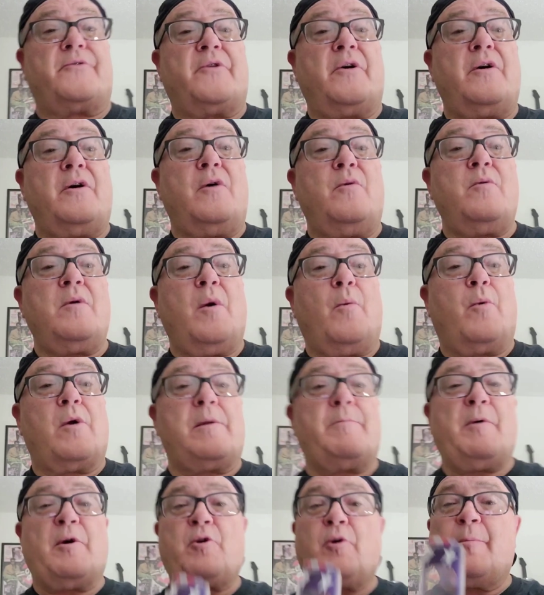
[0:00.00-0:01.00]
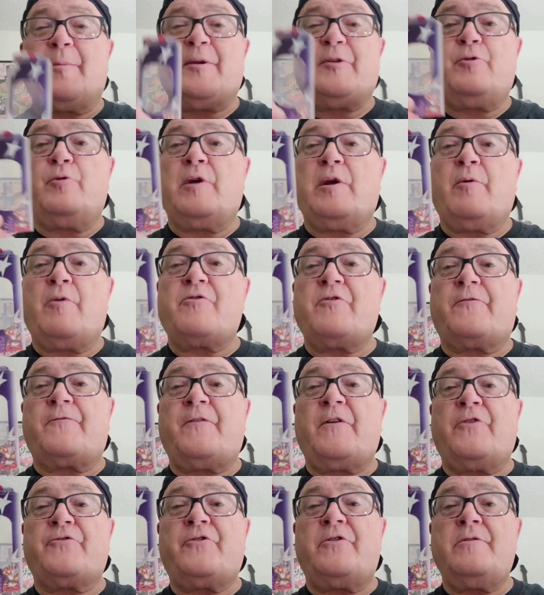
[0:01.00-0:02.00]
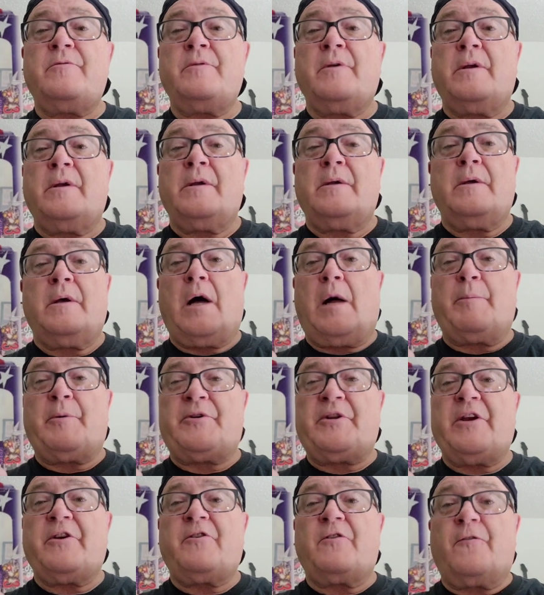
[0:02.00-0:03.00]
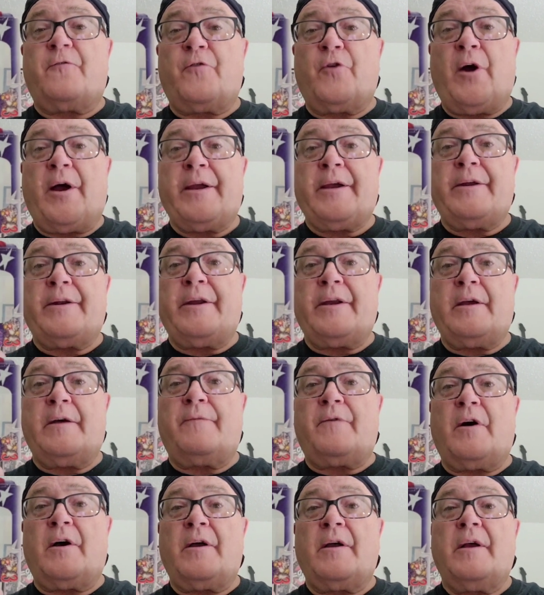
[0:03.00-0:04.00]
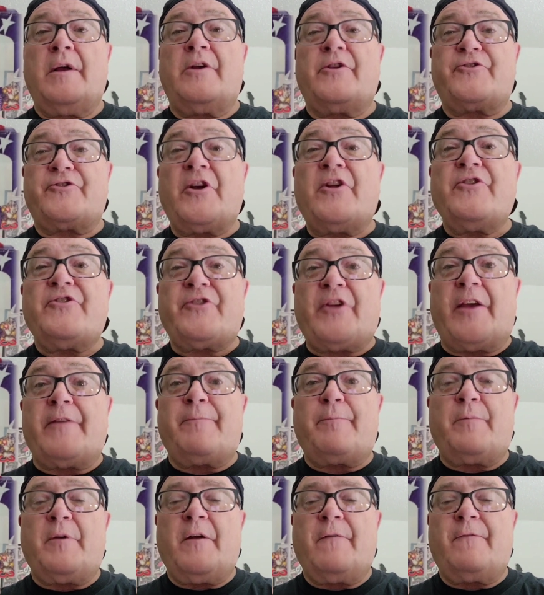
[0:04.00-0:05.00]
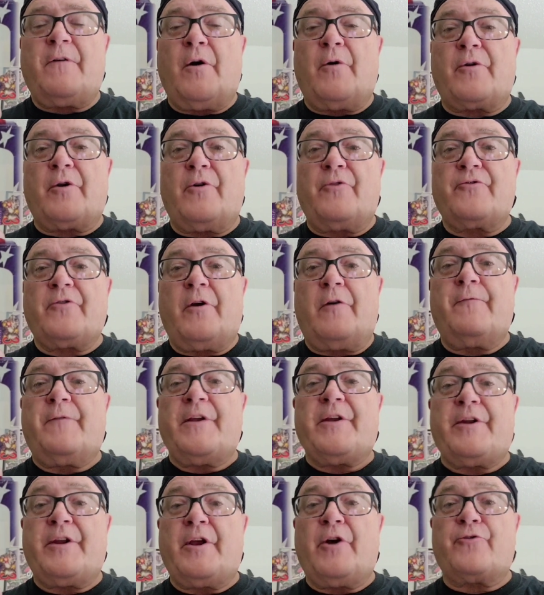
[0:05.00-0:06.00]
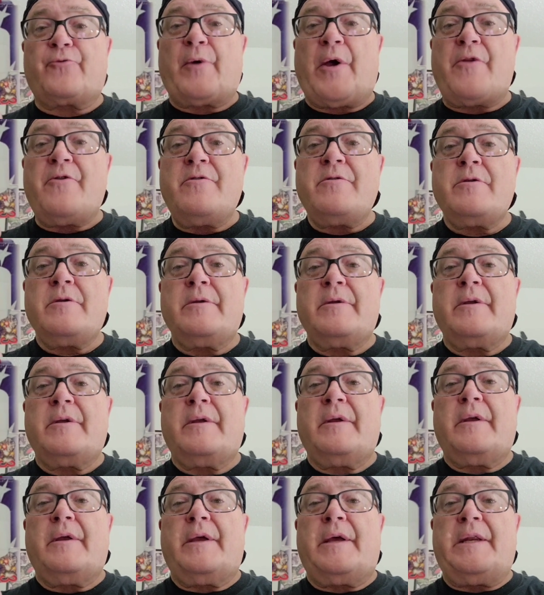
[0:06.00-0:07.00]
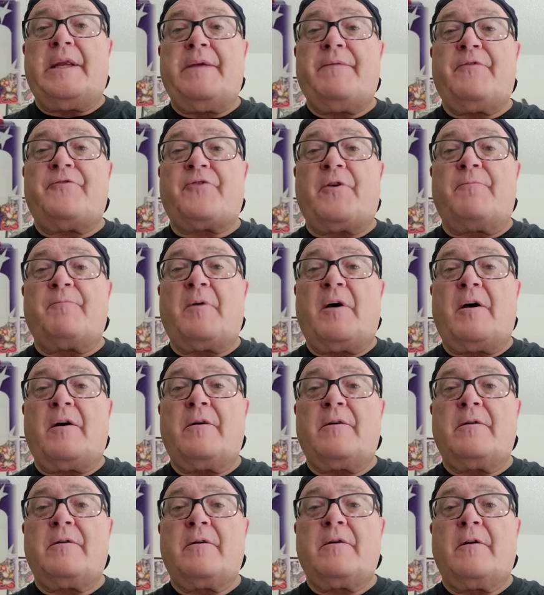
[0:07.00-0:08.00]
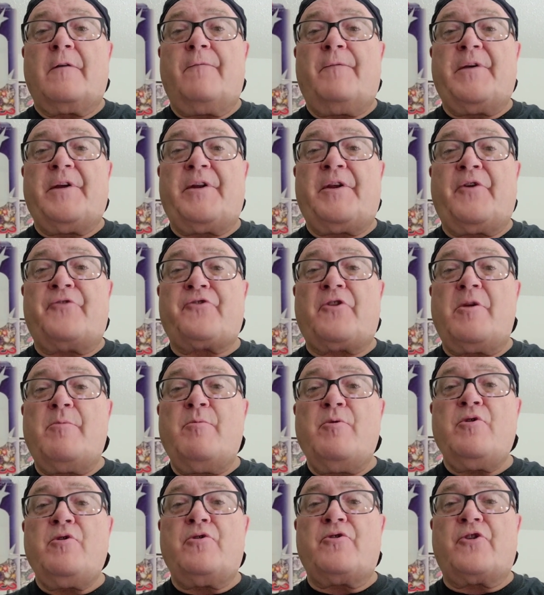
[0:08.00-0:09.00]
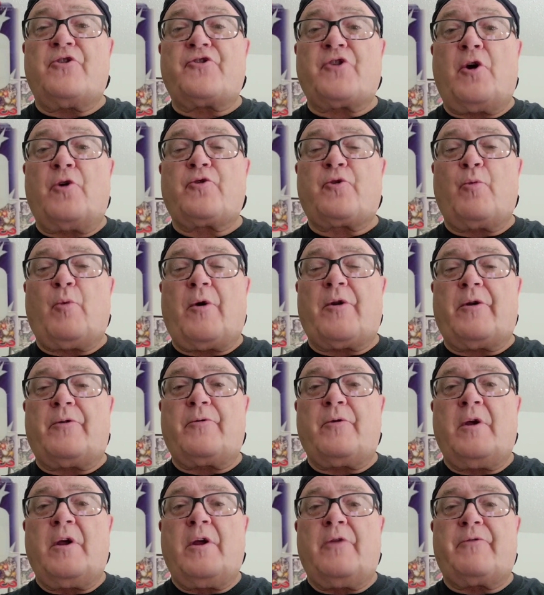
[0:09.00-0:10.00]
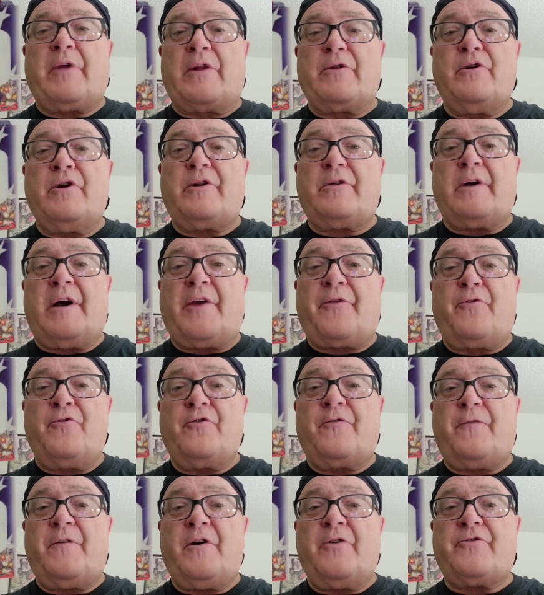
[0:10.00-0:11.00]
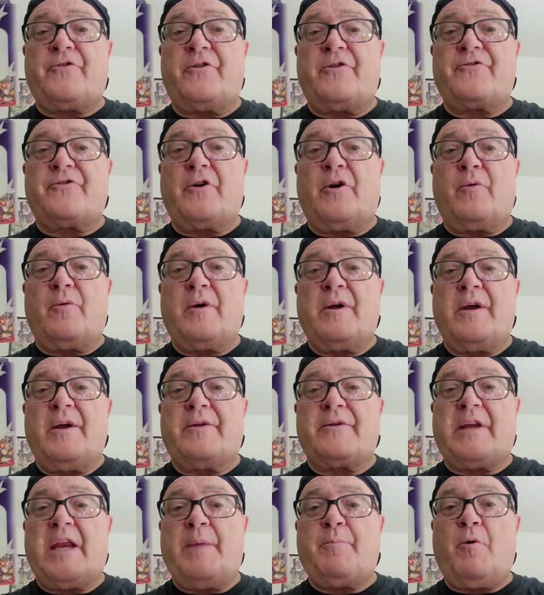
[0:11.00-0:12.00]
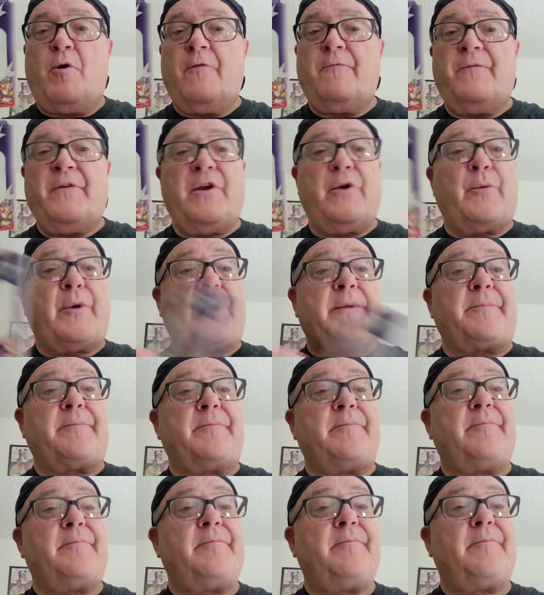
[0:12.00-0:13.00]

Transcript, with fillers: So, what am I going to be doing with this filter? I'll be taking a variety of uh, sunset photos, or videos rather, and even some uh, videos of the moon to show what they look like through this filter. So, keep on viewing.